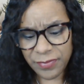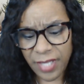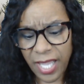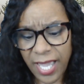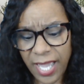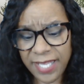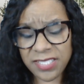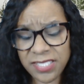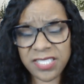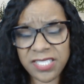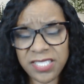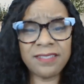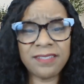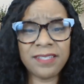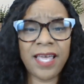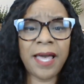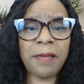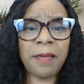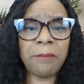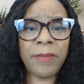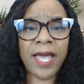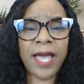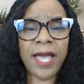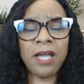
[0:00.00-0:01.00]
I just
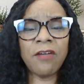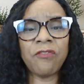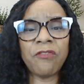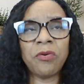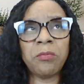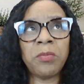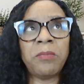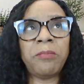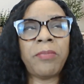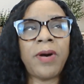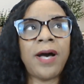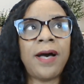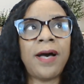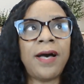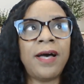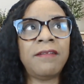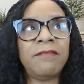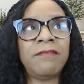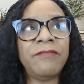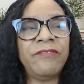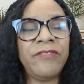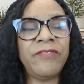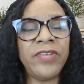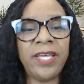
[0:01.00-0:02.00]
got back from a
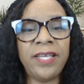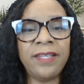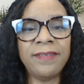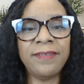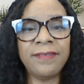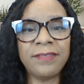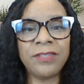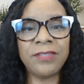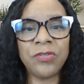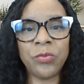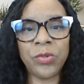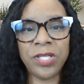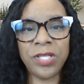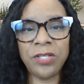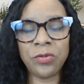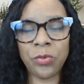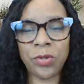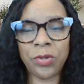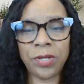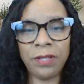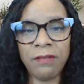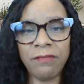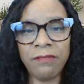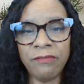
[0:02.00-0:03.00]
Pod Fest
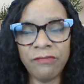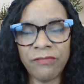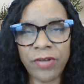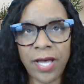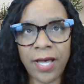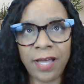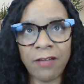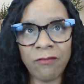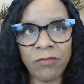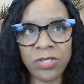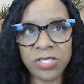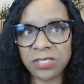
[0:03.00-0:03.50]
2025,